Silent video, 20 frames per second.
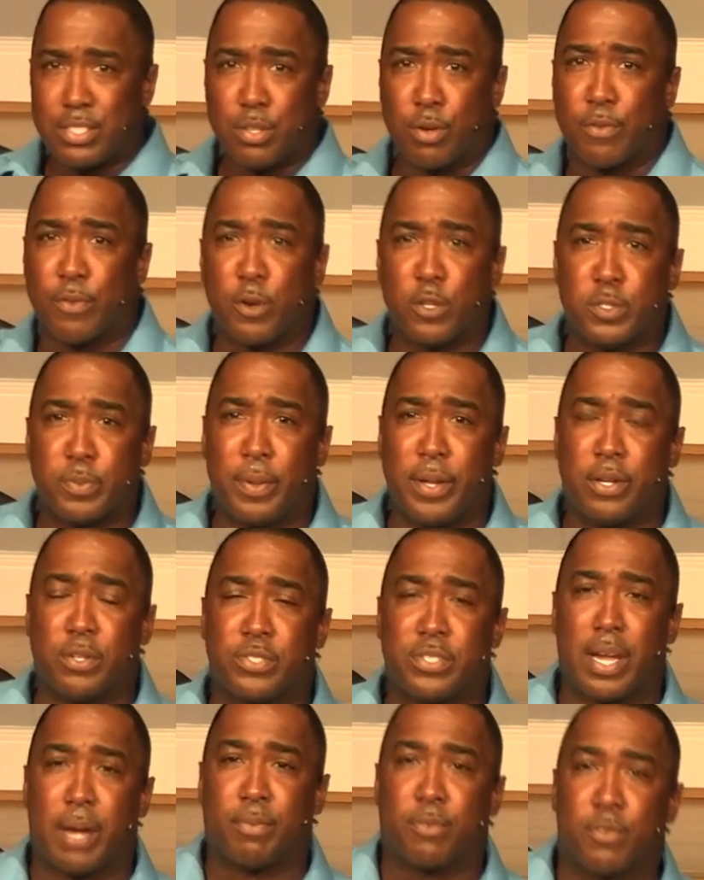So 1 Peter
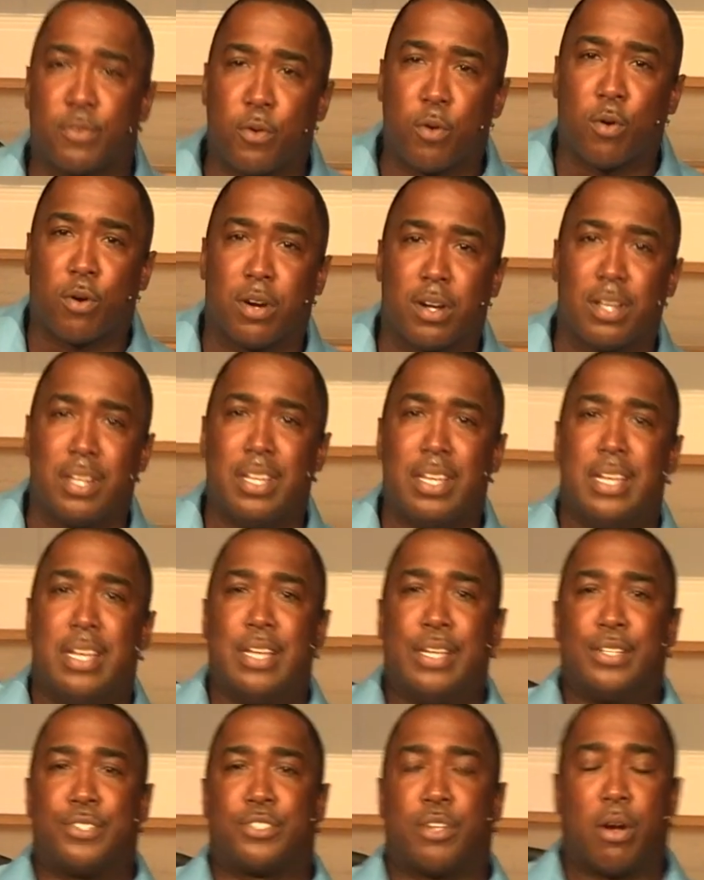chapter 4,
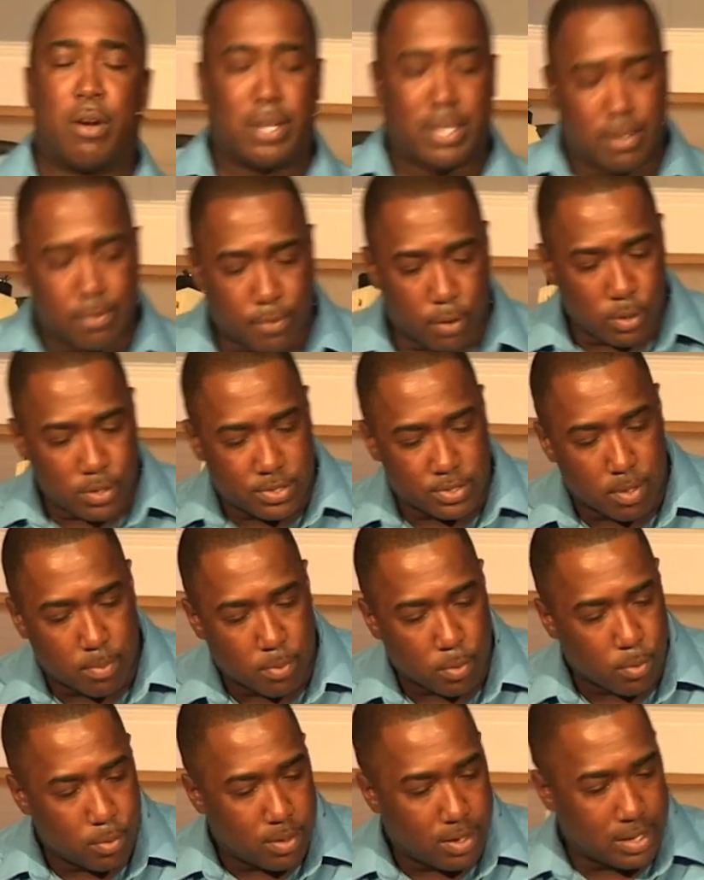starting at verse
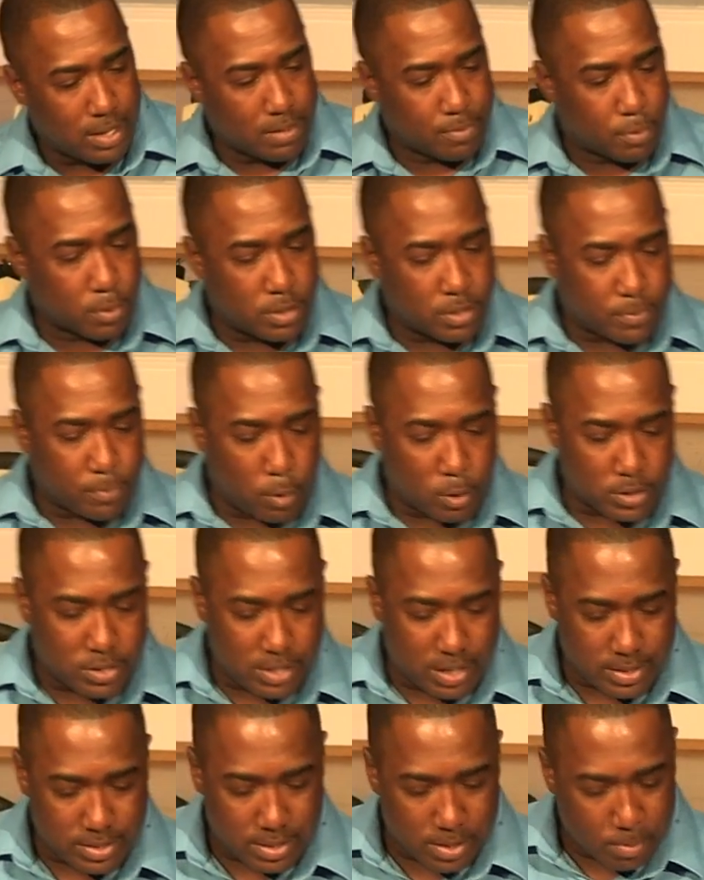number 1. And for this
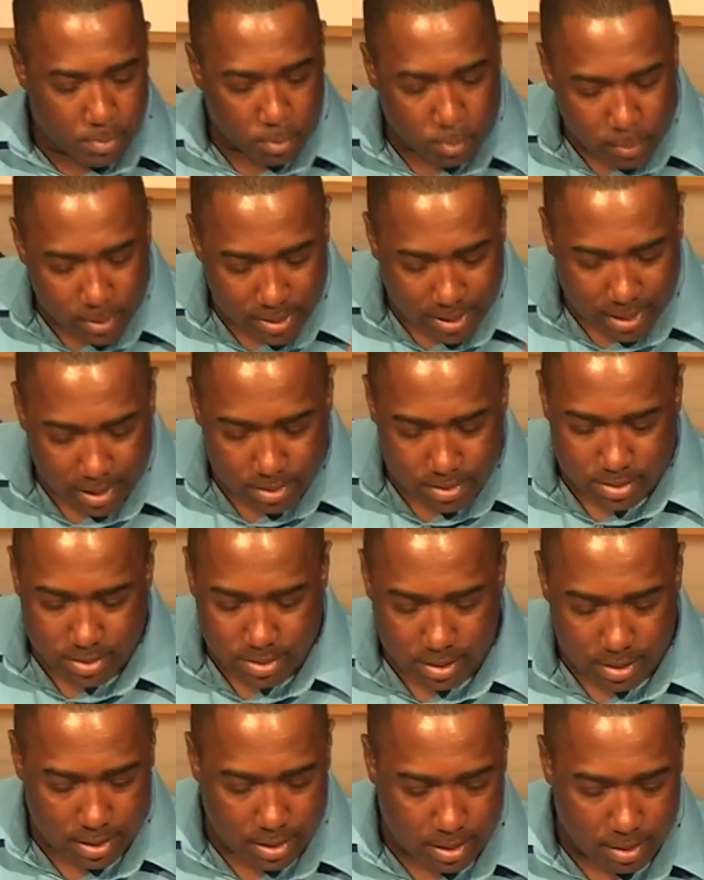first section, I'm going to read down
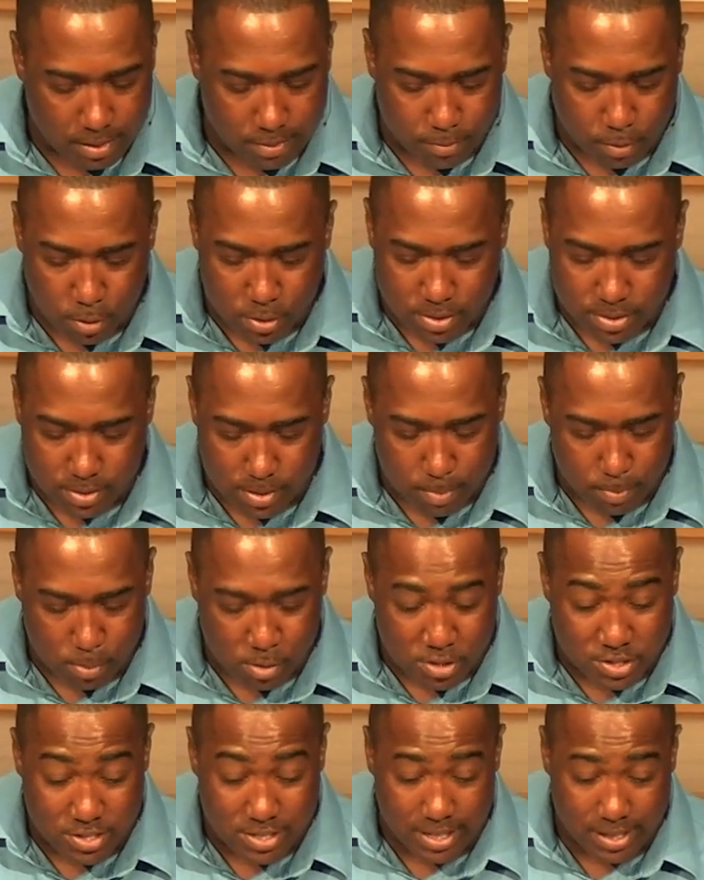to verse
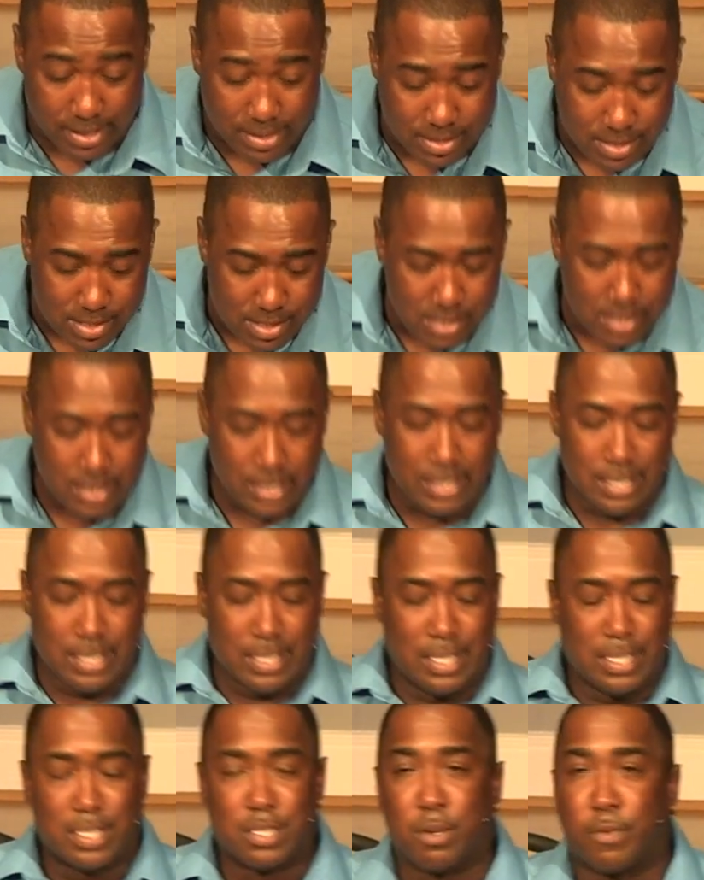number 6.
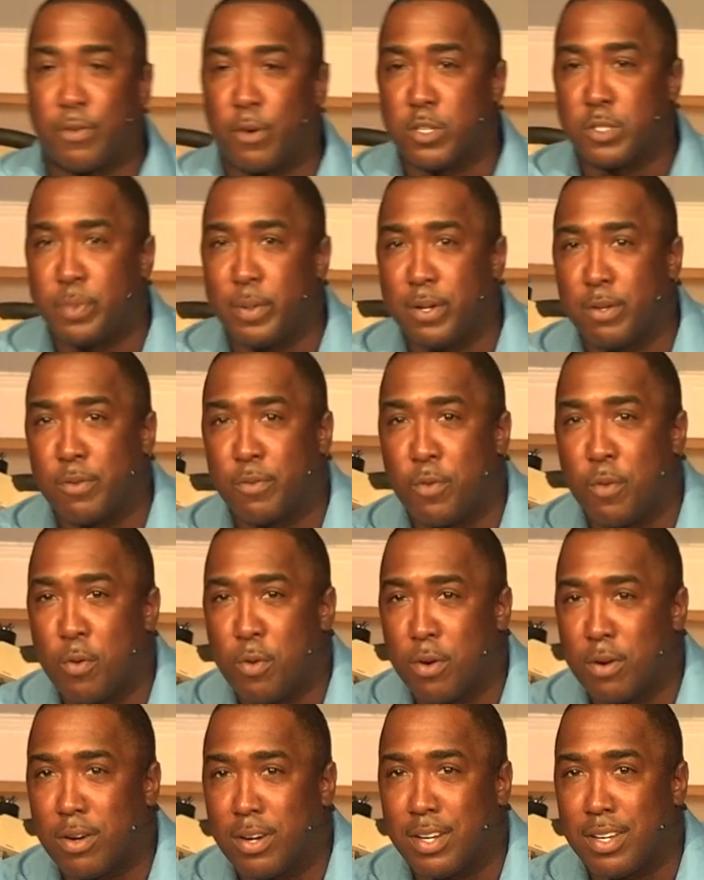So 1 Peter
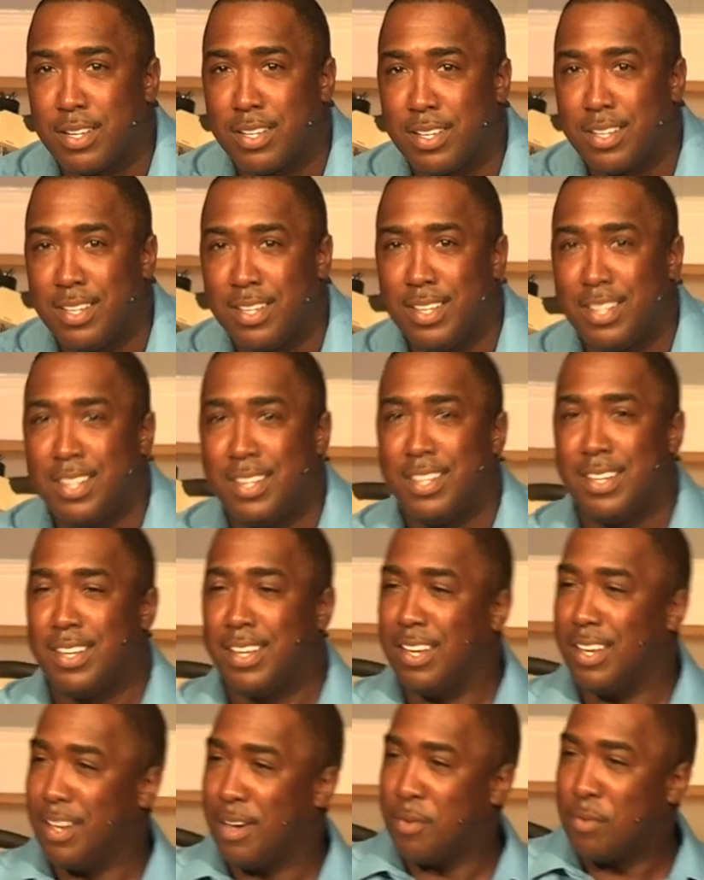4,
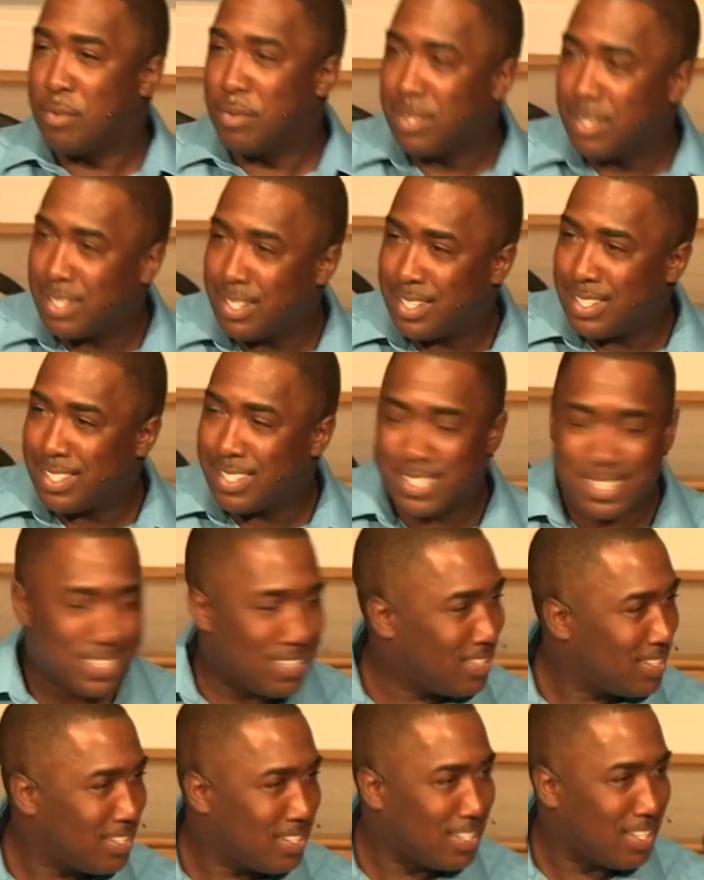1,
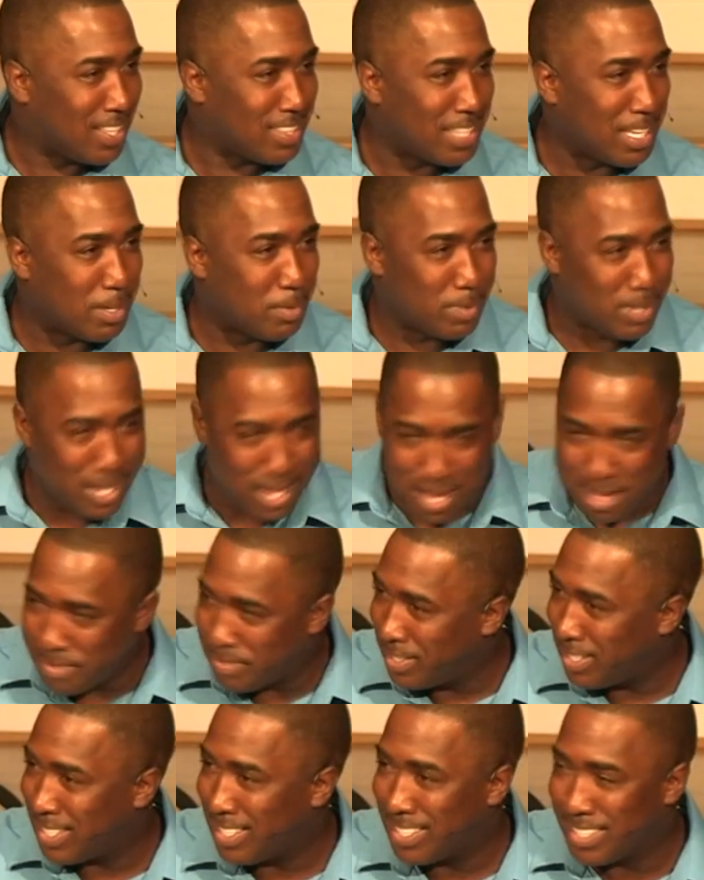I think we
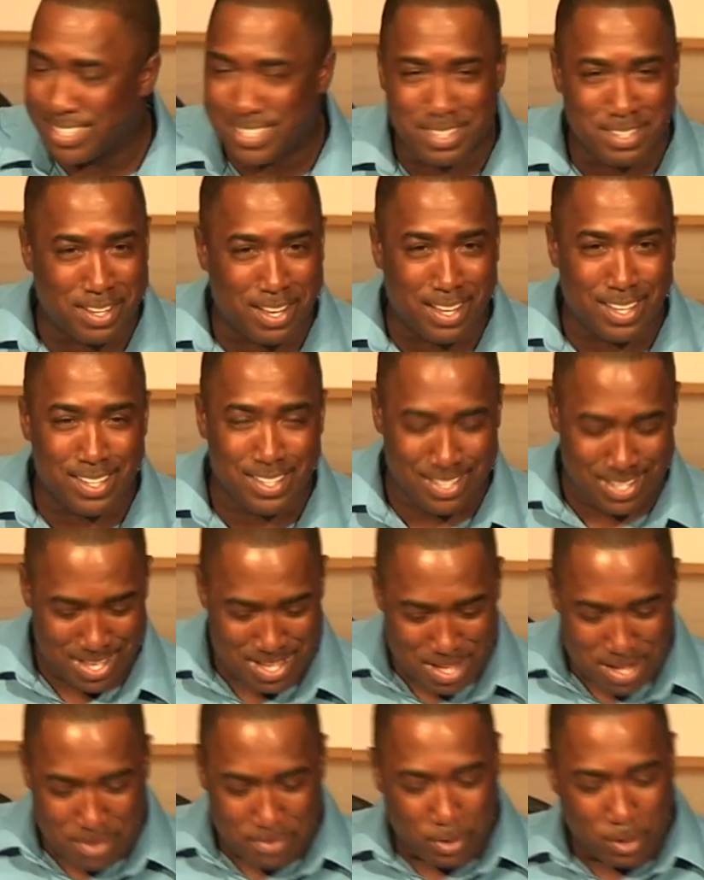have it. Okay.
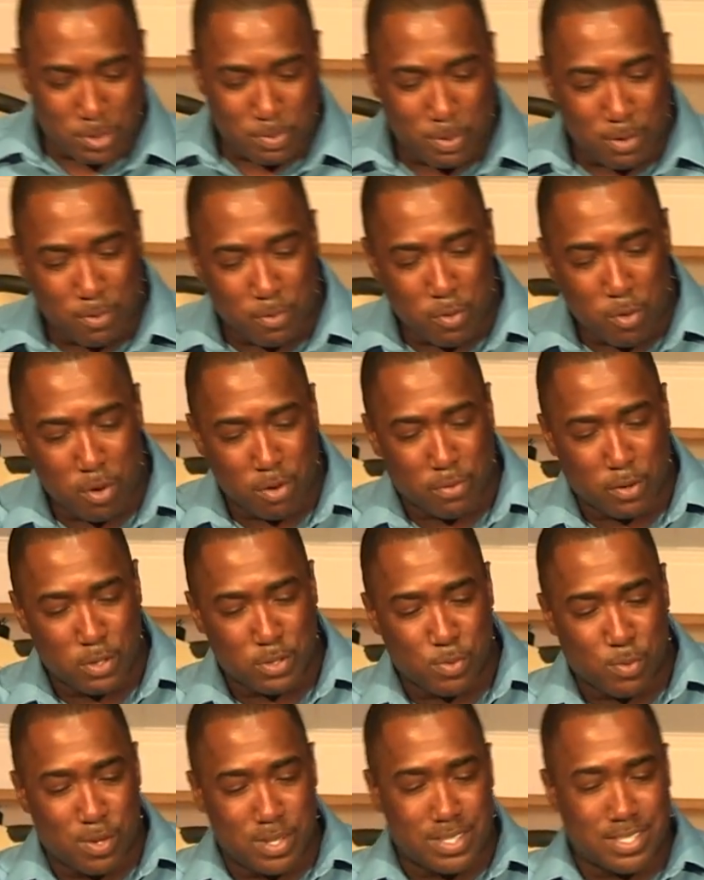1 Peter 4,
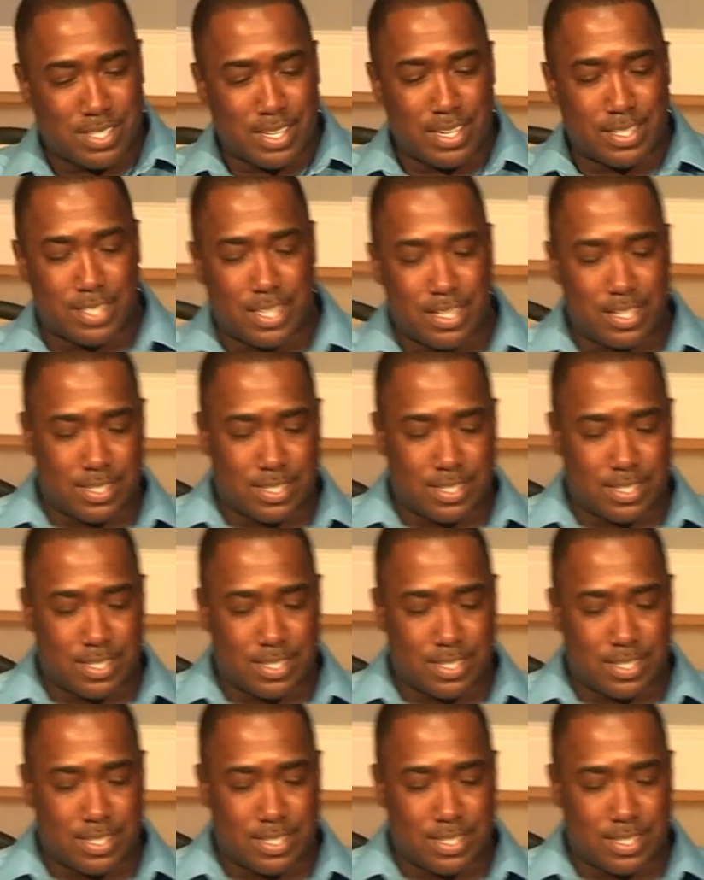verse 1 says